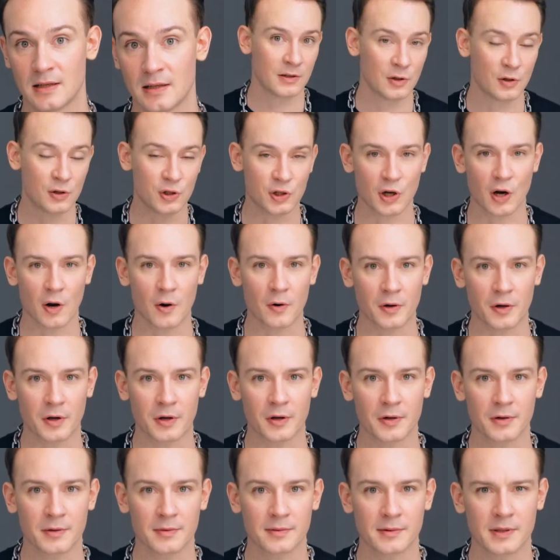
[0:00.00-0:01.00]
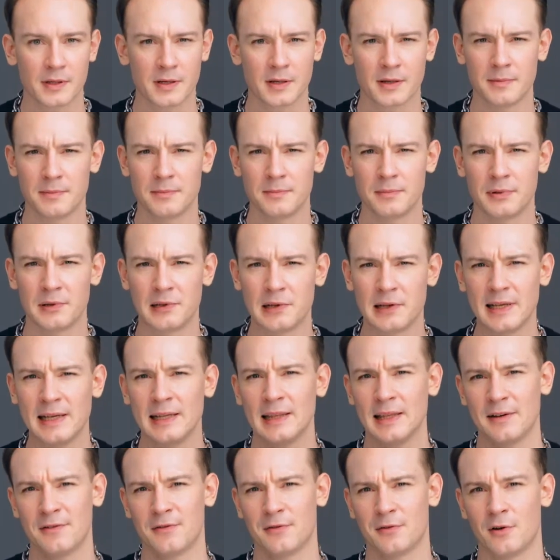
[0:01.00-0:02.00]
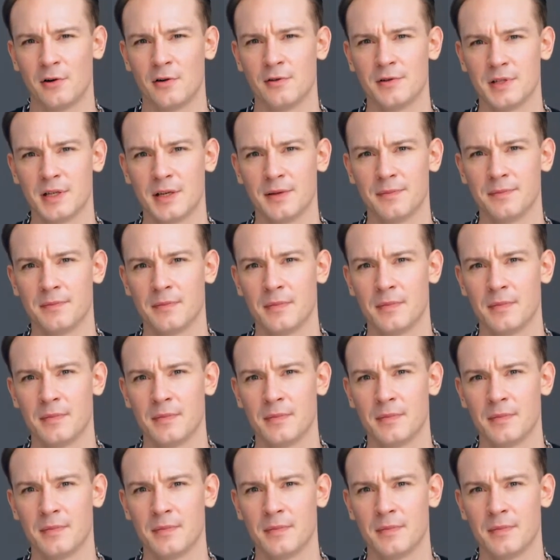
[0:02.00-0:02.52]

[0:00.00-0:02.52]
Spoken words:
You choke, completely frozen,